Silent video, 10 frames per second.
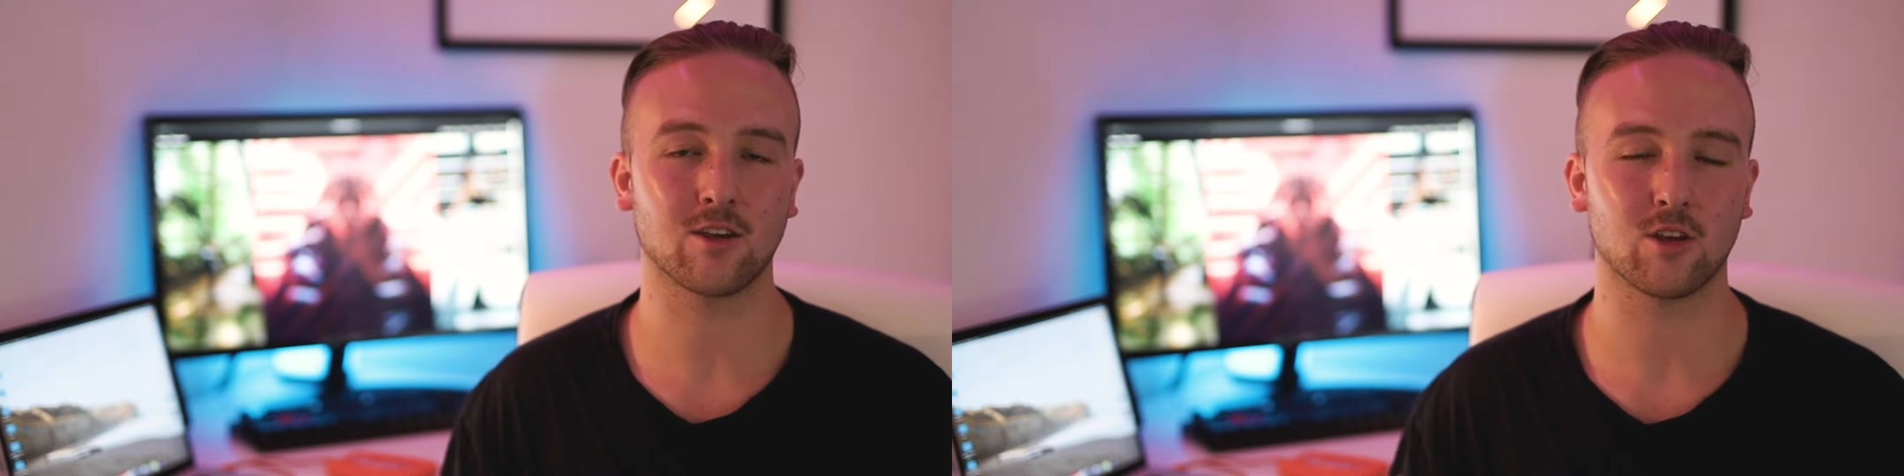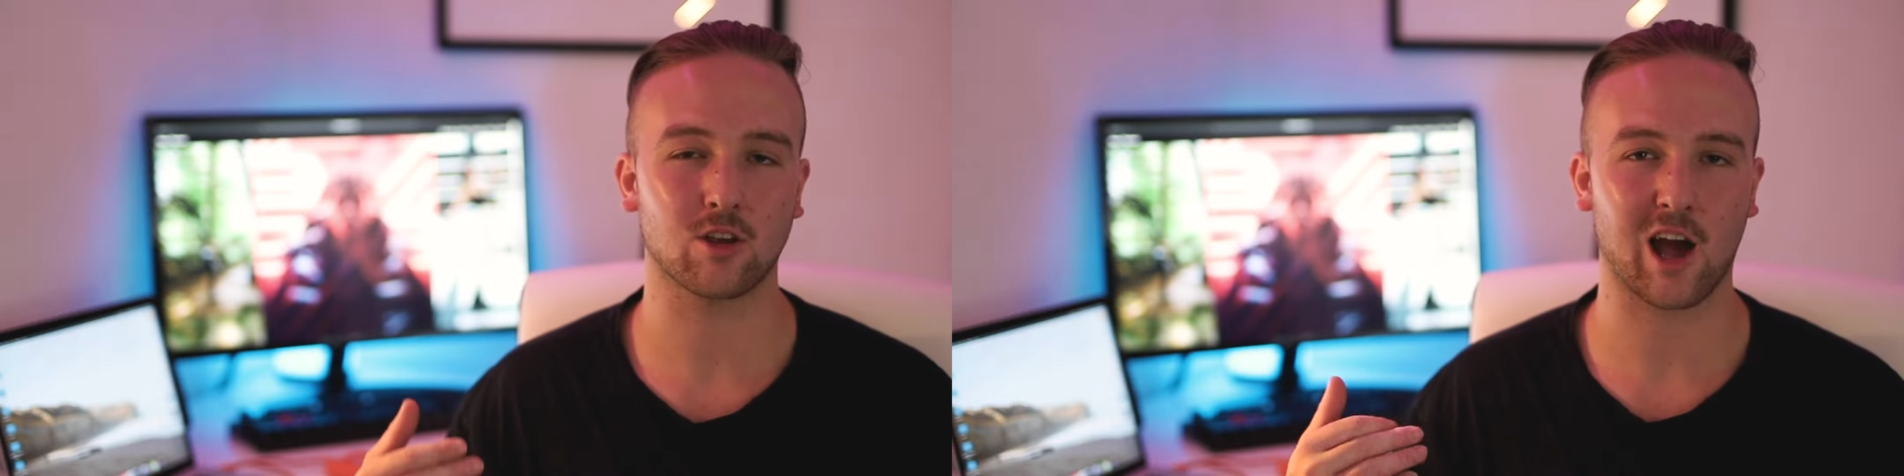
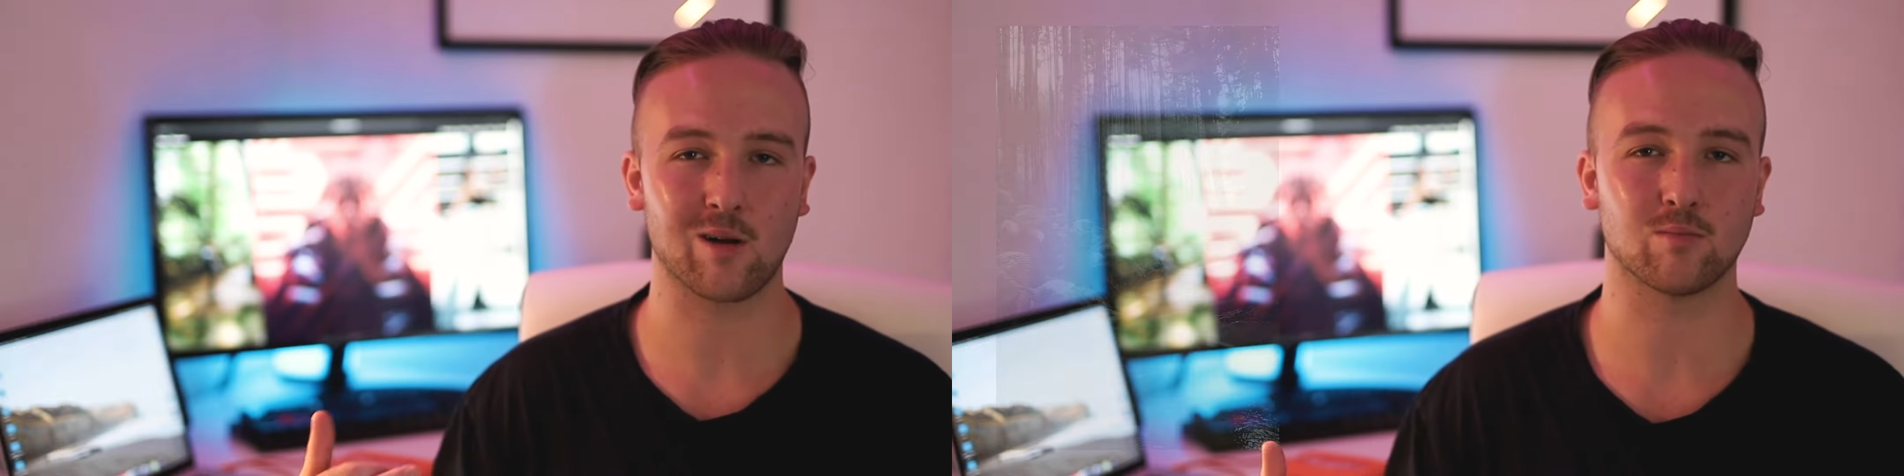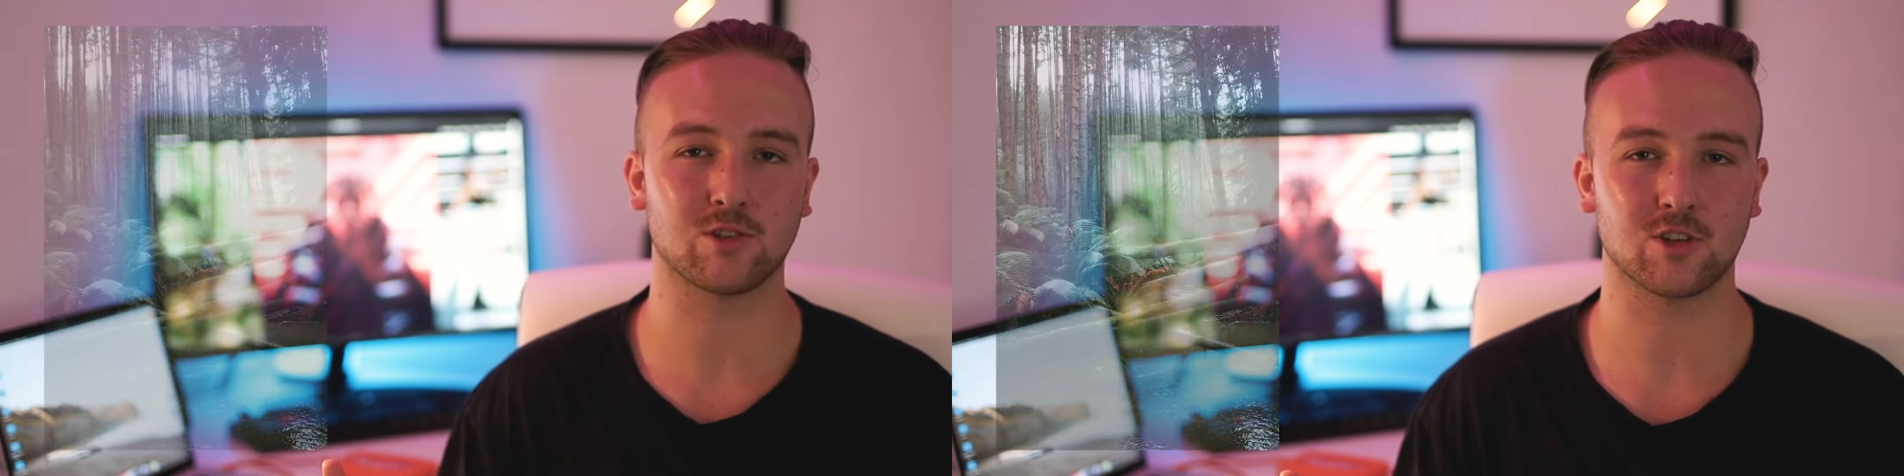you
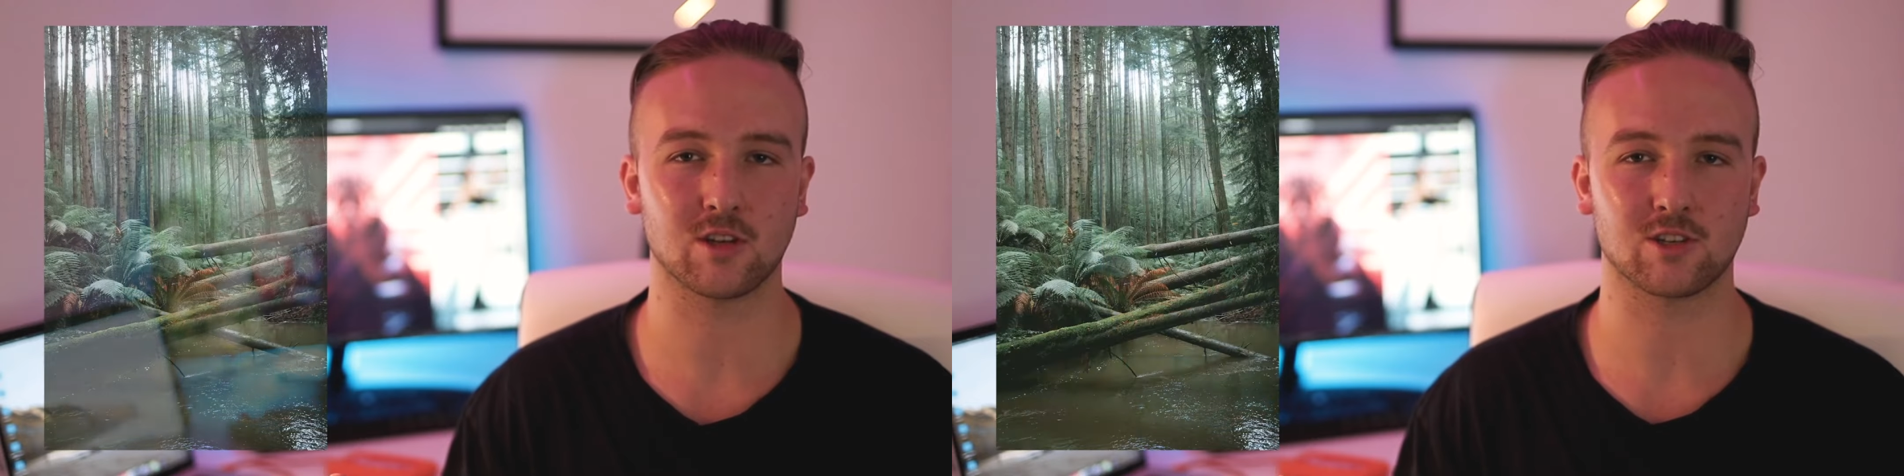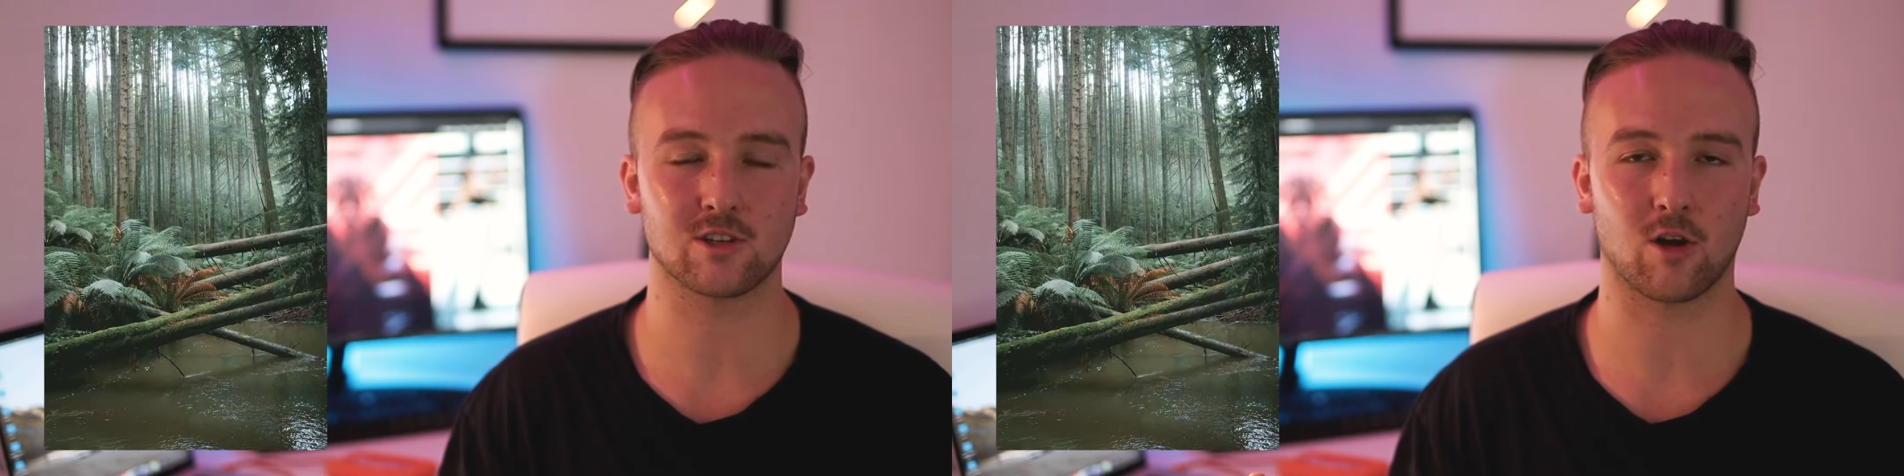come to
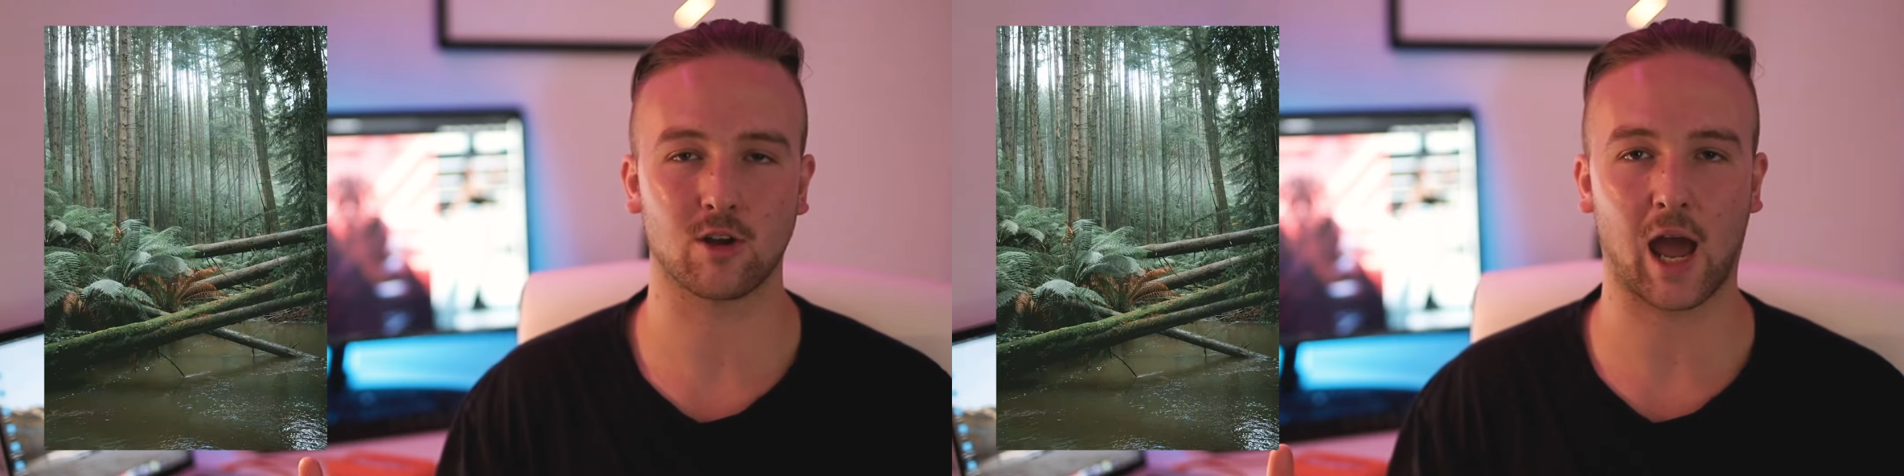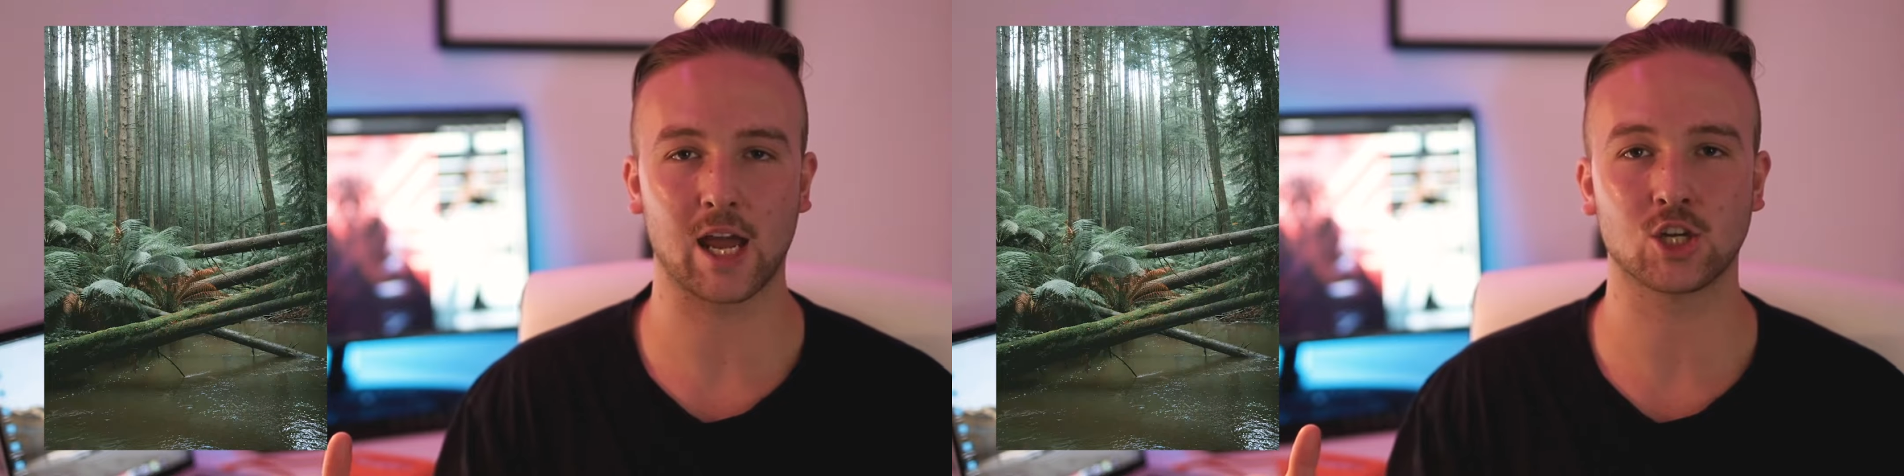this
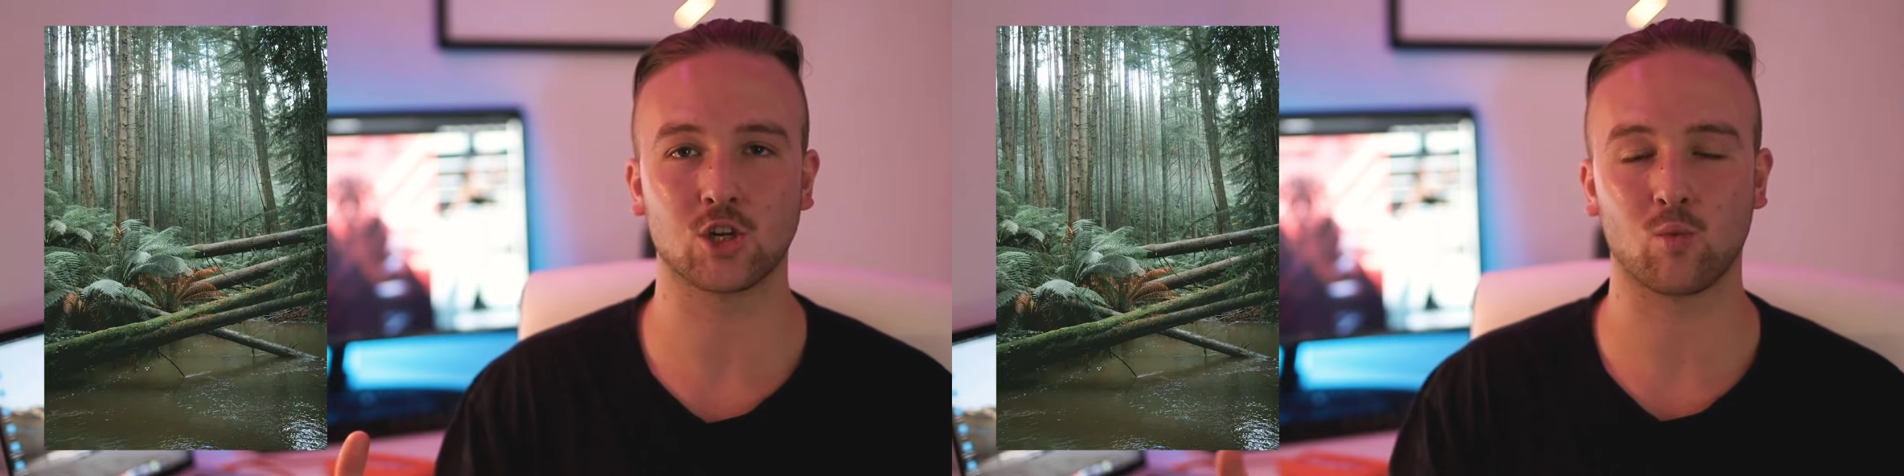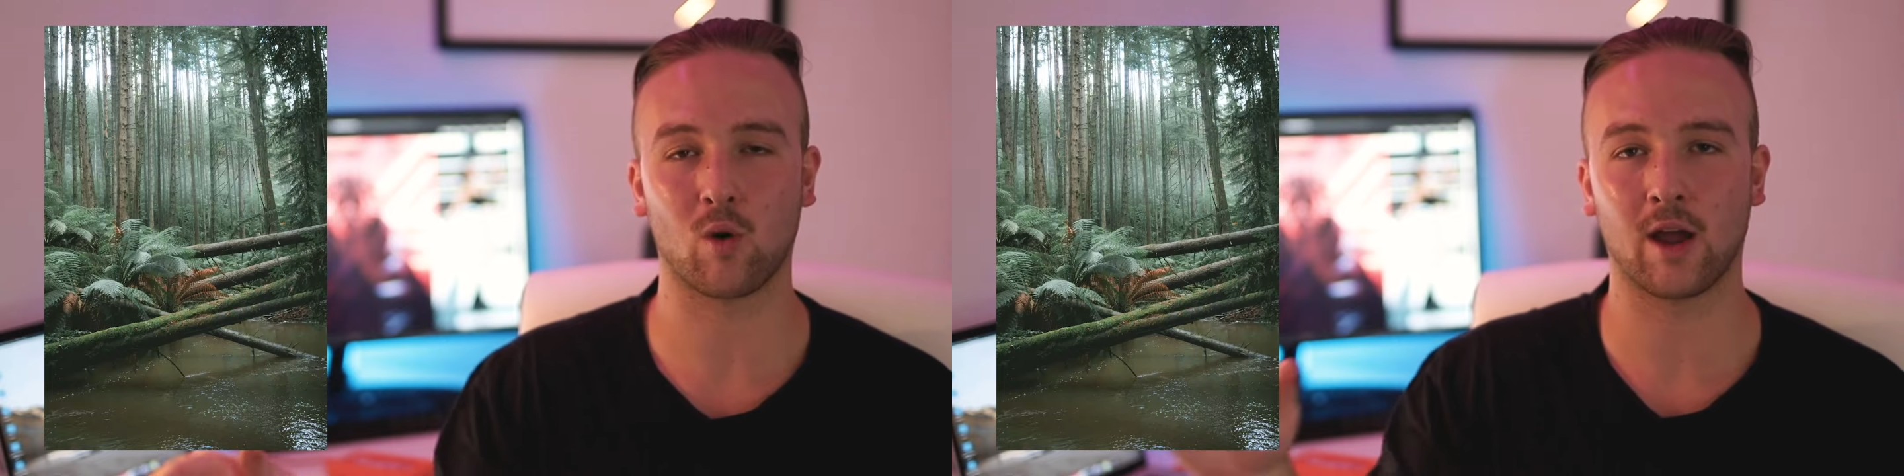
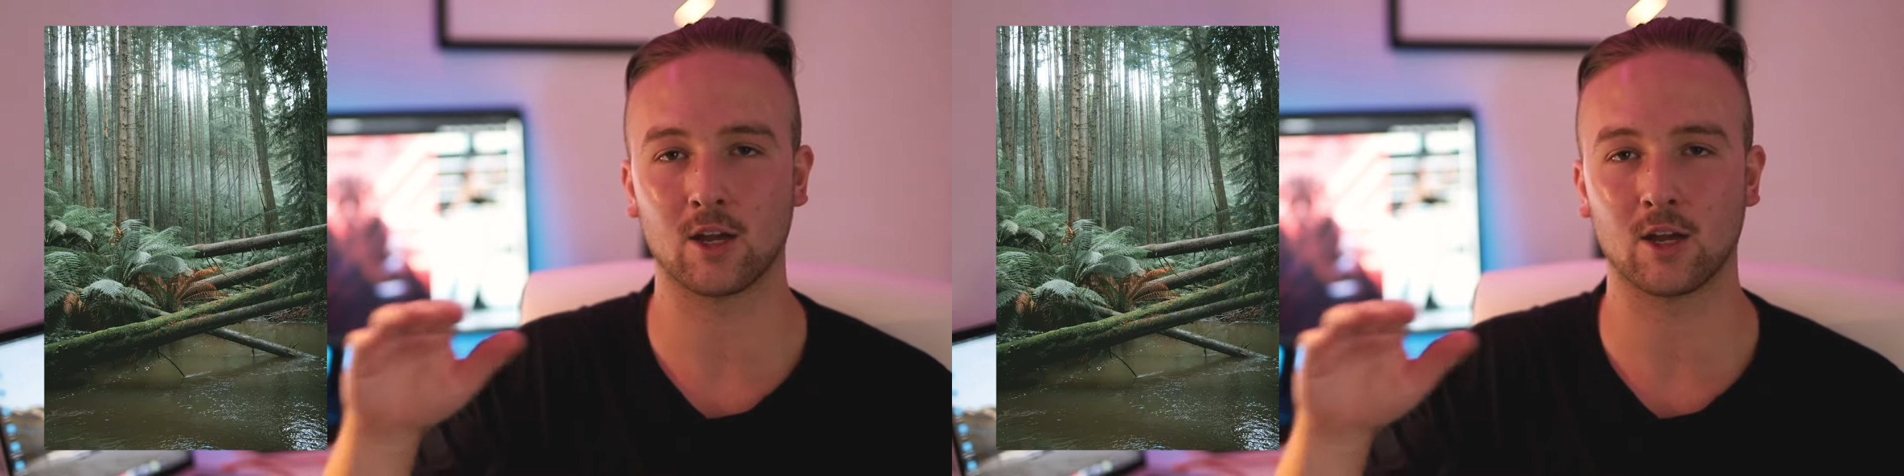location where